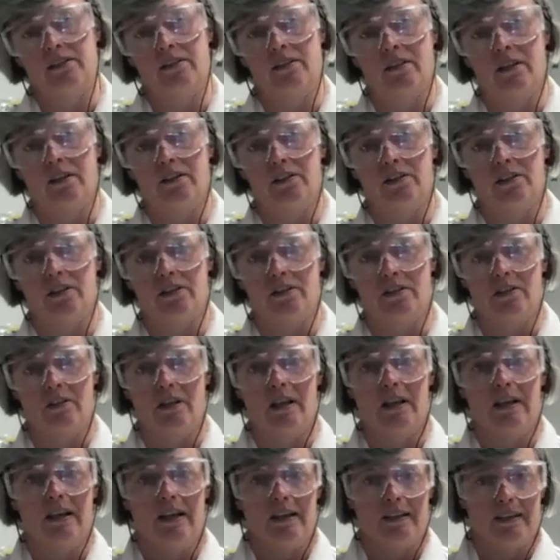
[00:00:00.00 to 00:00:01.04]
such as
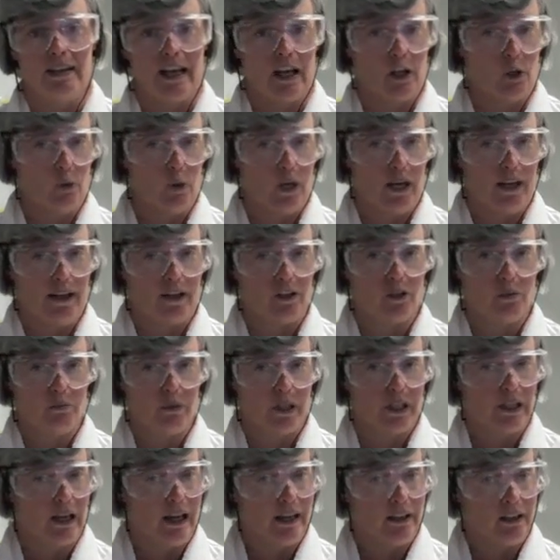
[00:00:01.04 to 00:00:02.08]

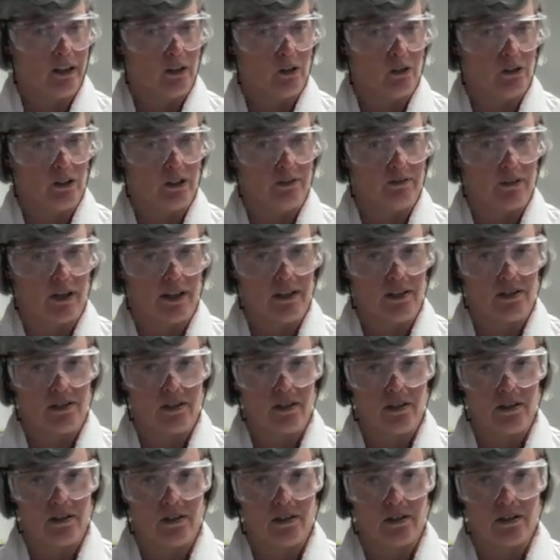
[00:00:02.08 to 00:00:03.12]
nano-electromechanical
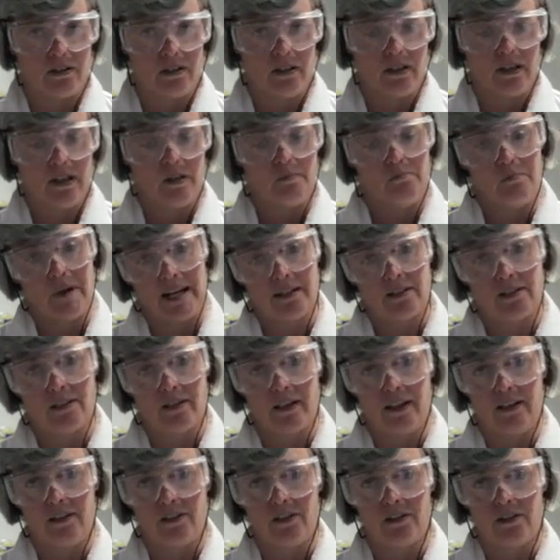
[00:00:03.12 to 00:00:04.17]
devices, mass
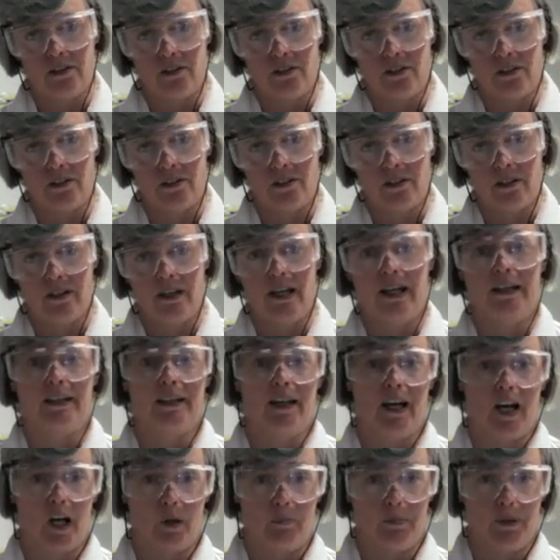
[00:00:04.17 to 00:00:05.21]
sensors, and
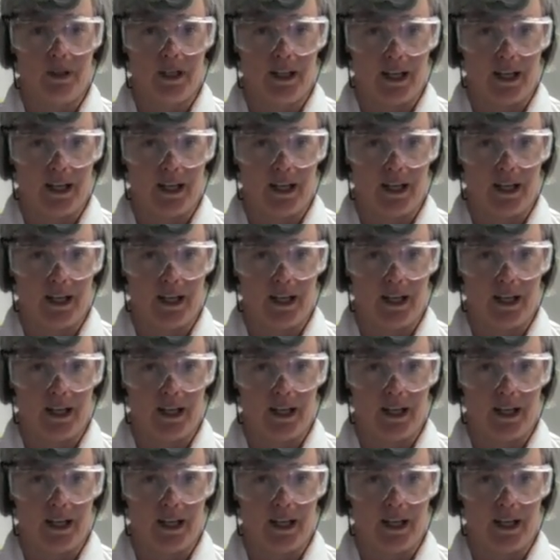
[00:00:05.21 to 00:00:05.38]
carbon